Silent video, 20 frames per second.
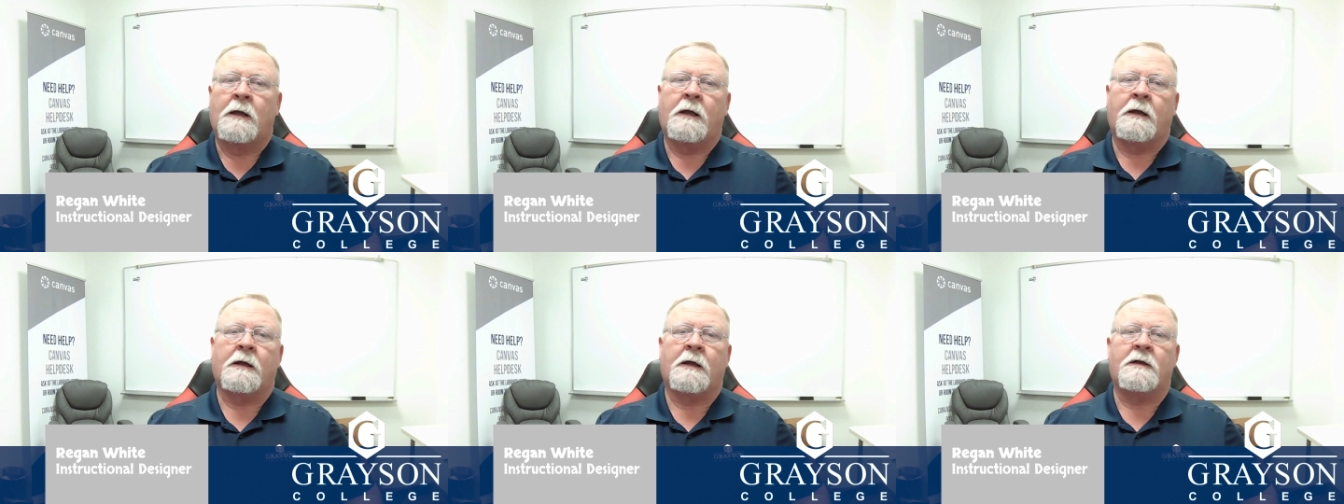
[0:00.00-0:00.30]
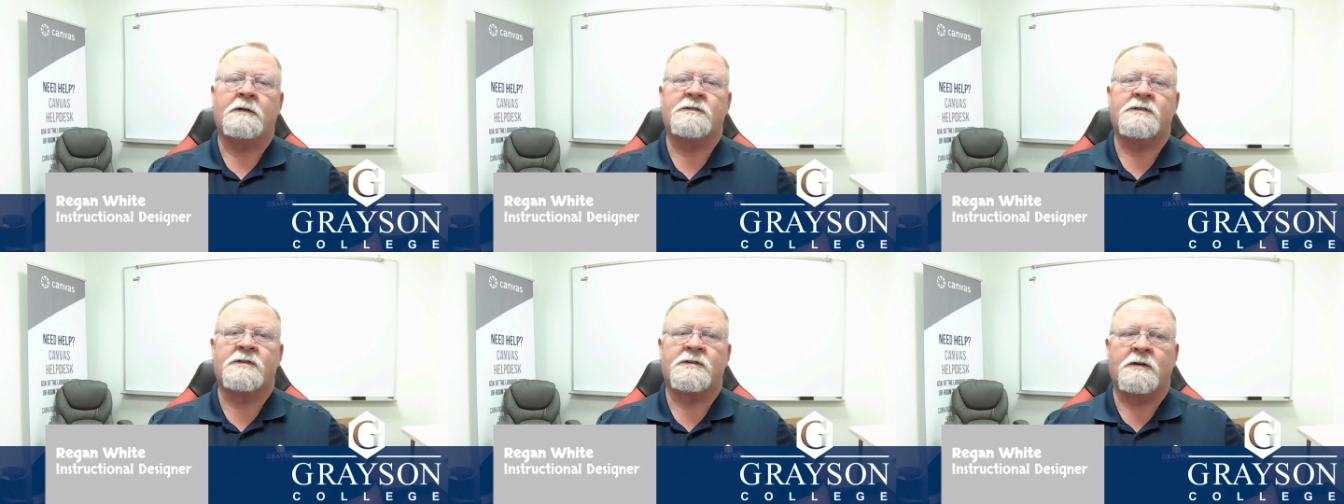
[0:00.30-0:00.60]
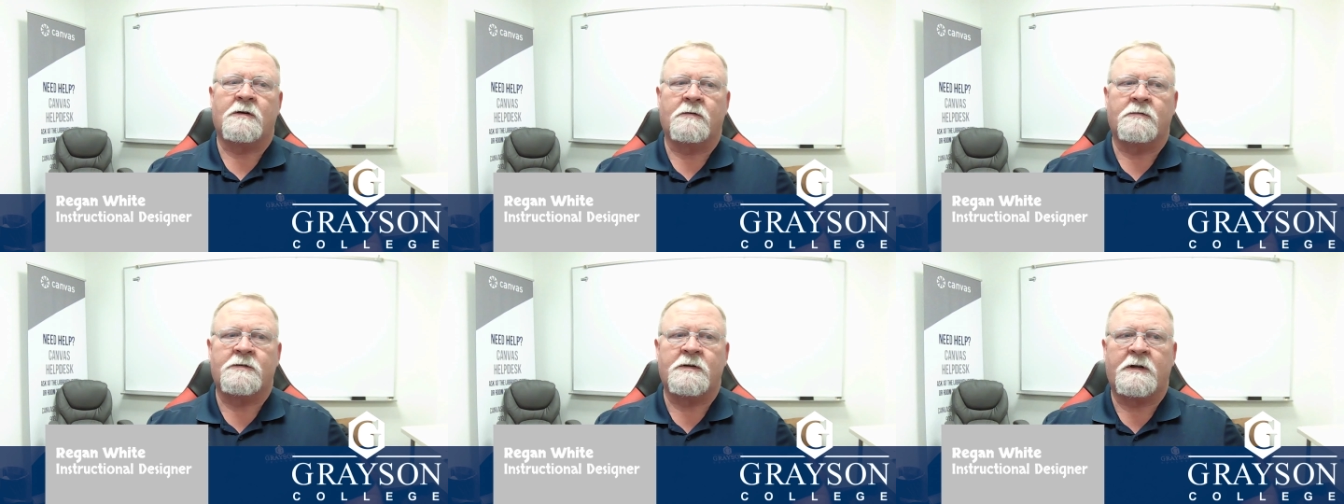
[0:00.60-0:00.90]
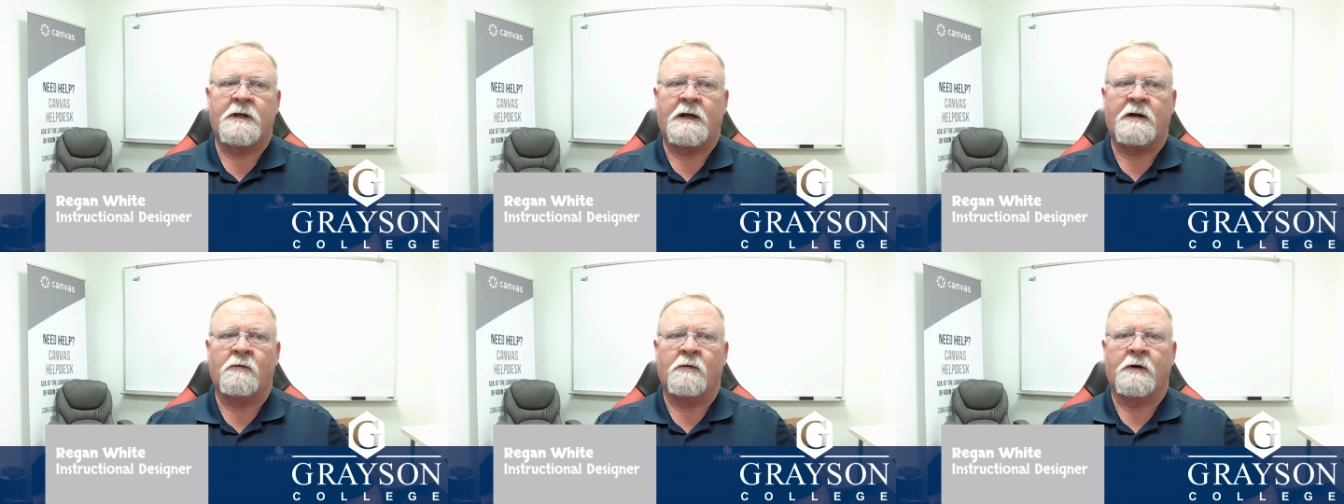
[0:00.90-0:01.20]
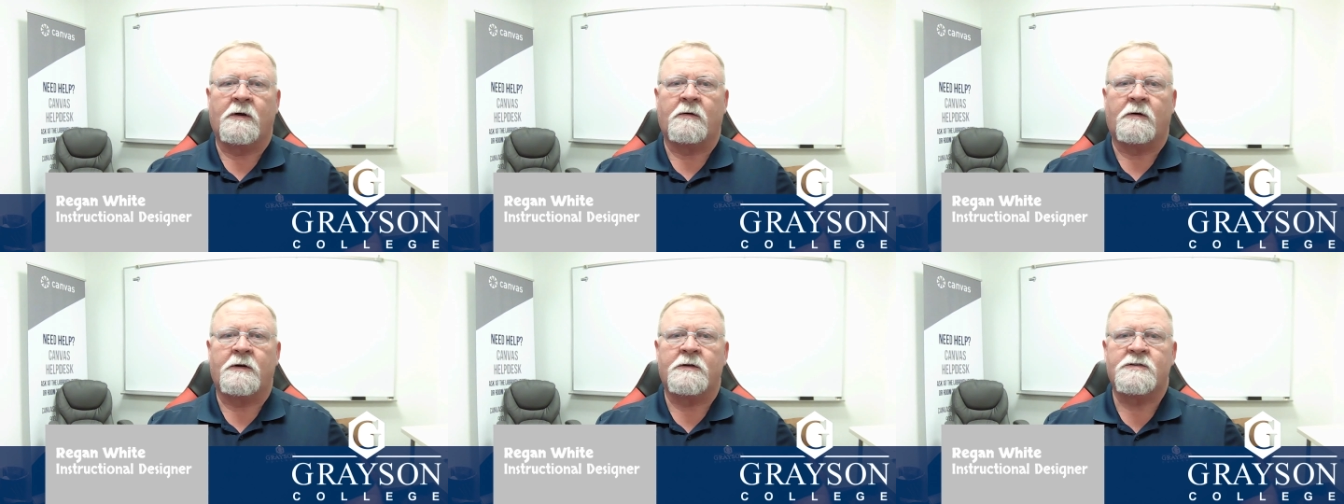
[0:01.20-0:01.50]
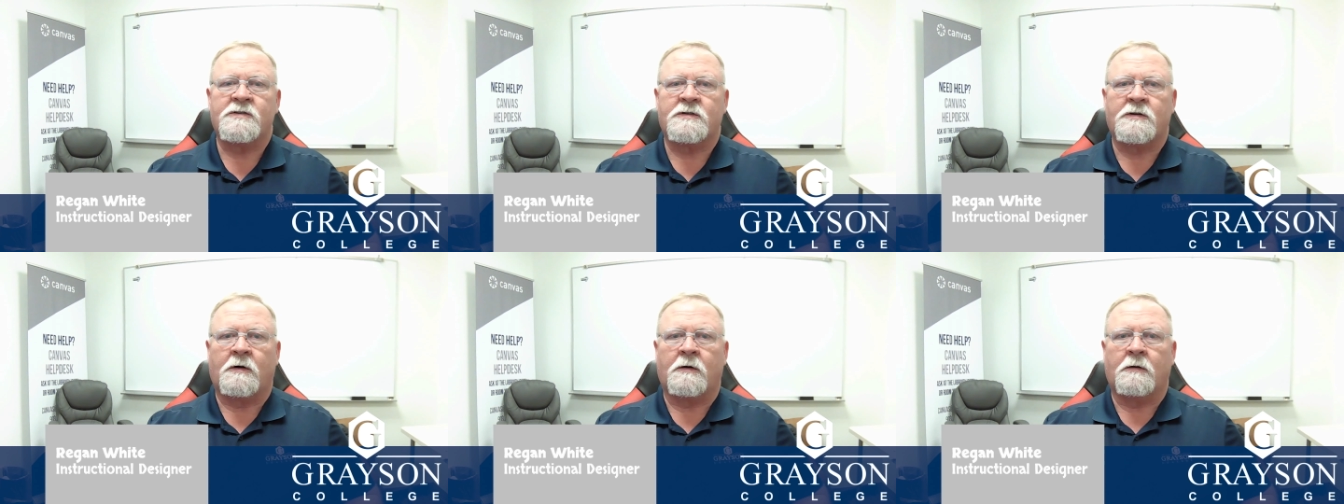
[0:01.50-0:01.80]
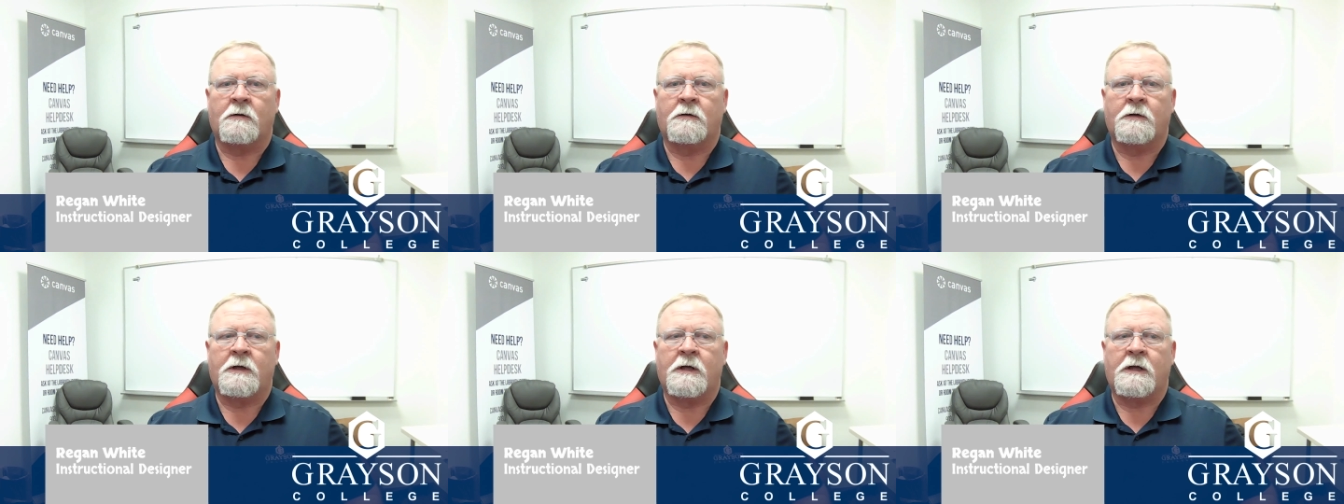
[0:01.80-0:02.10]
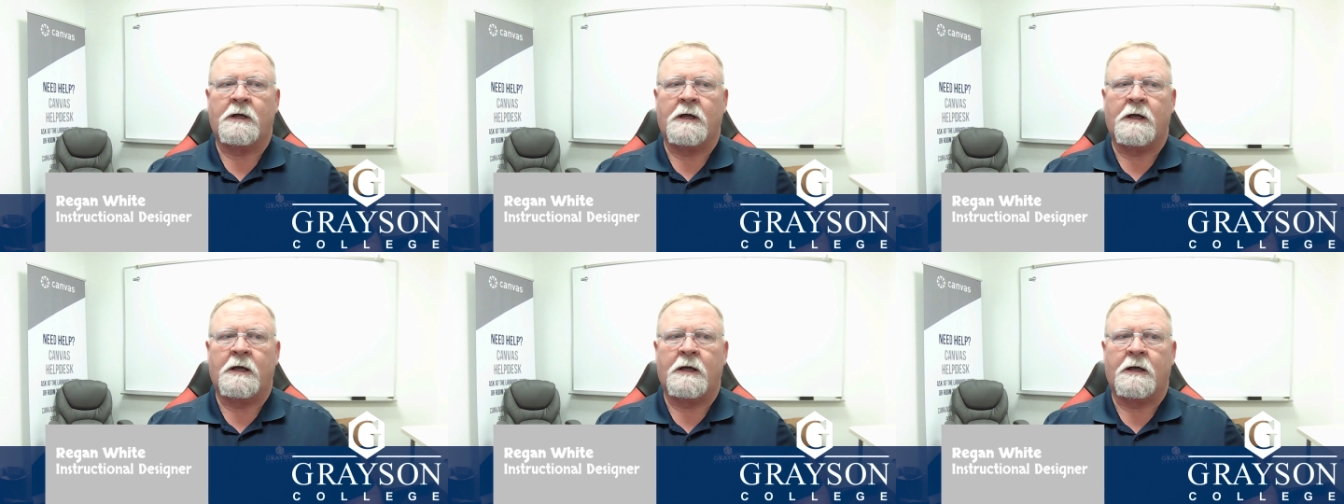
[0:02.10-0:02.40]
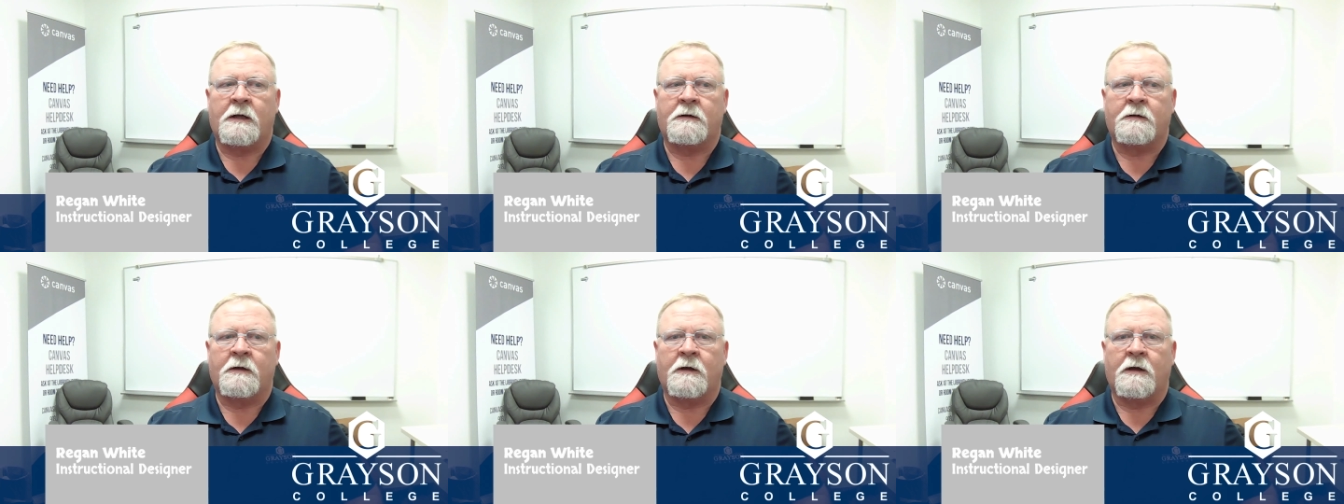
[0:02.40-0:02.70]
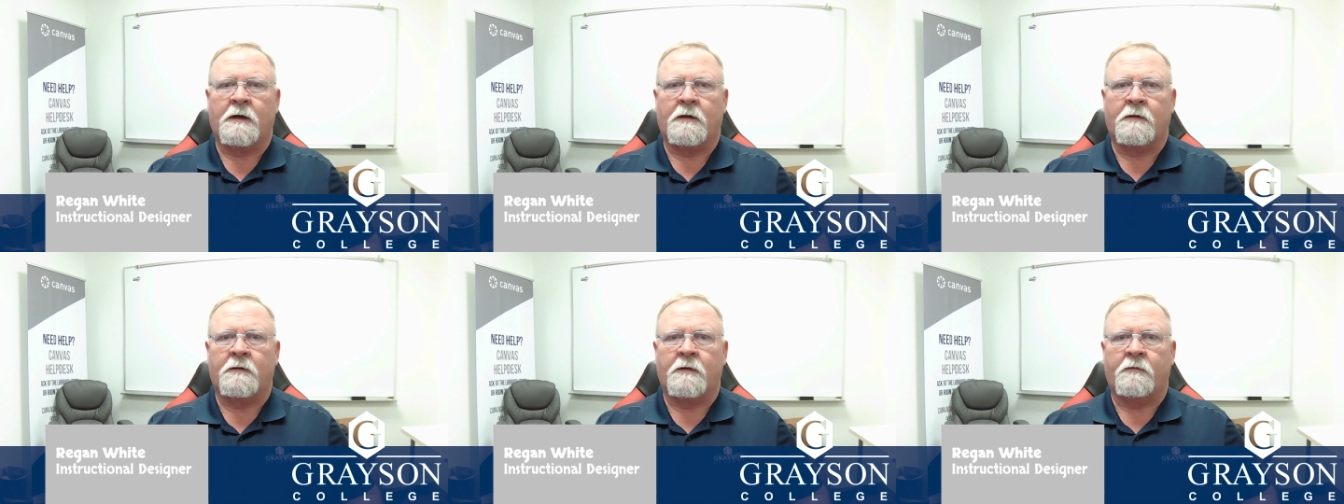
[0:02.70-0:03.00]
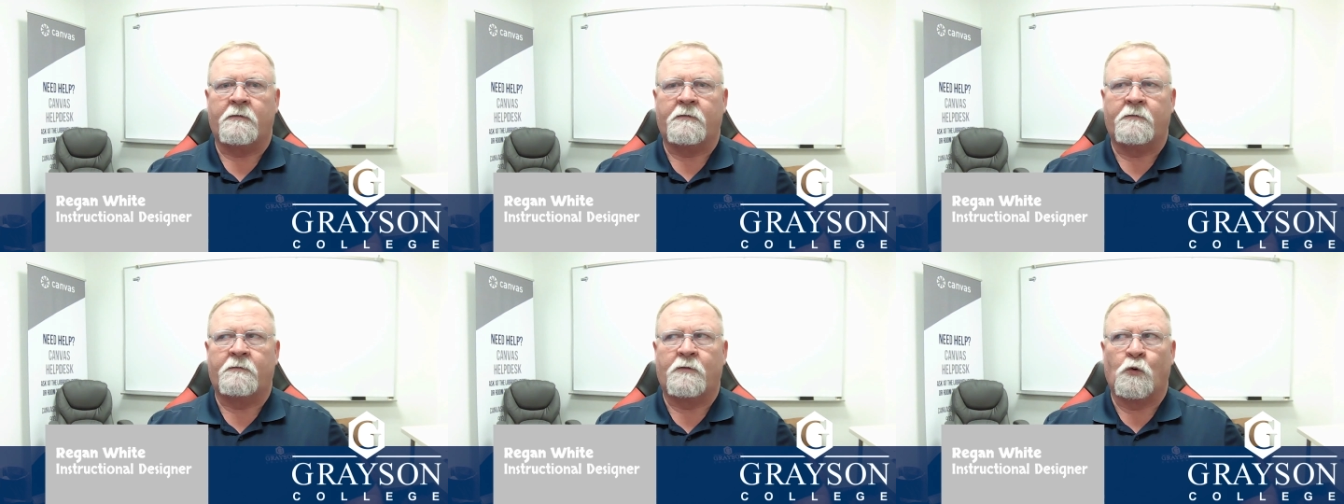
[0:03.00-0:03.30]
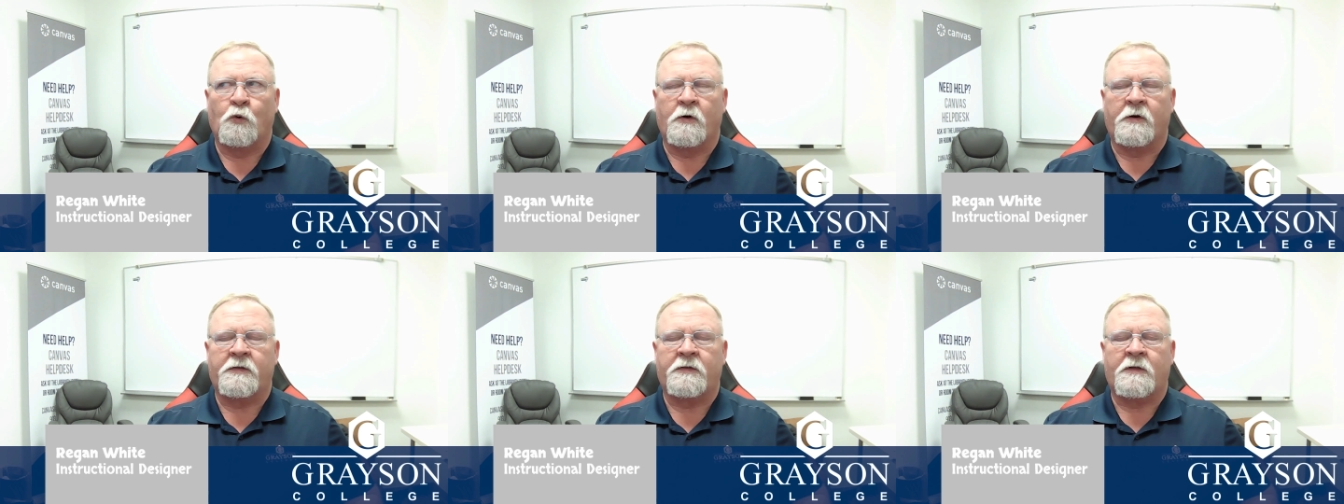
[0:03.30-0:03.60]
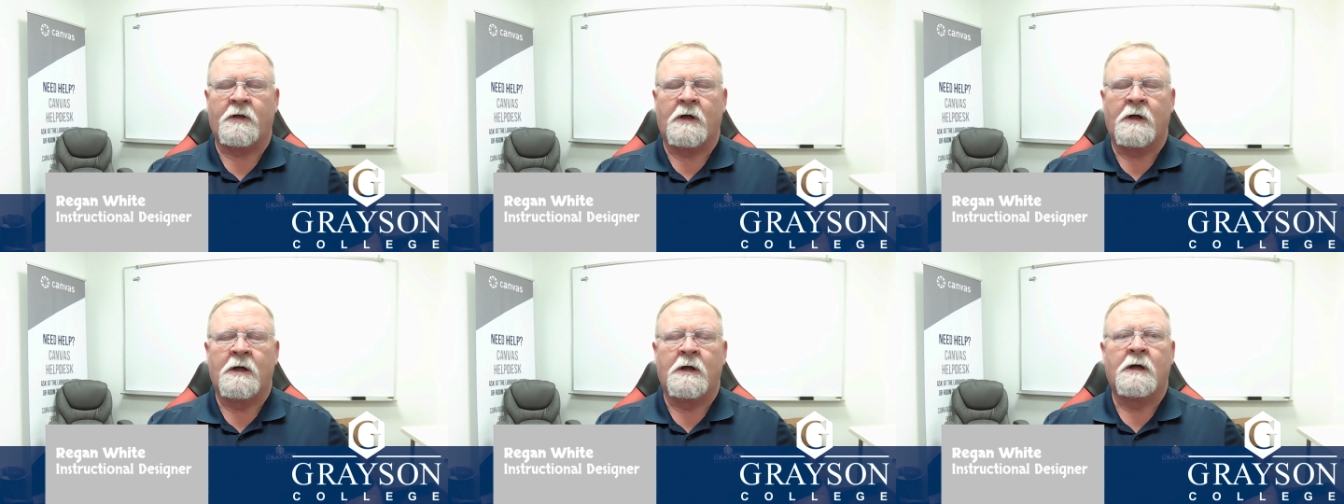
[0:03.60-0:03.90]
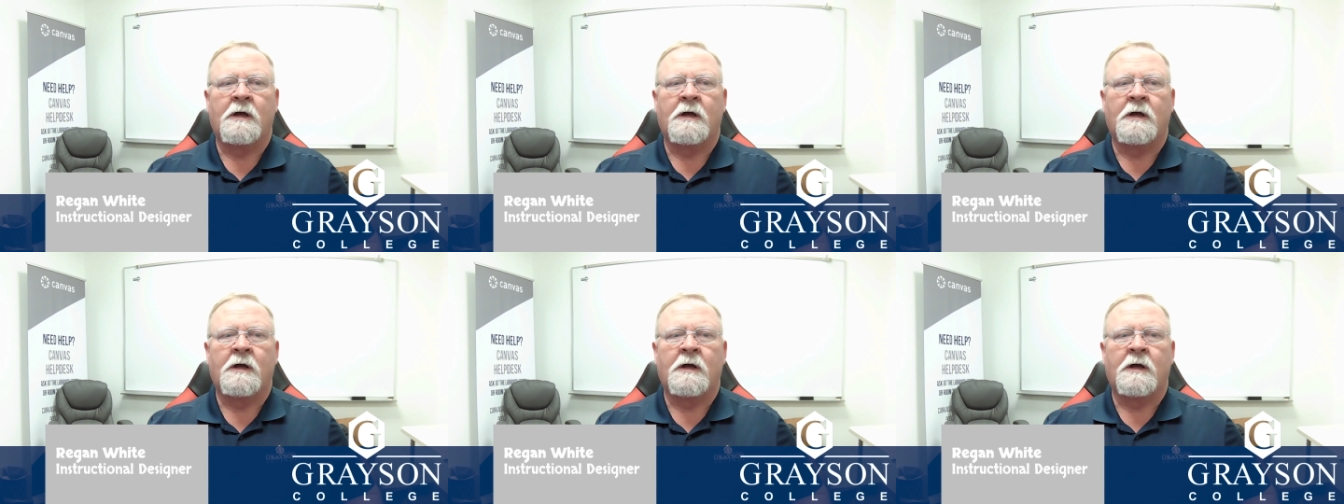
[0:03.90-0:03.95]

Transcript: Hey guys, so today we're going to start looking at uh, the fourth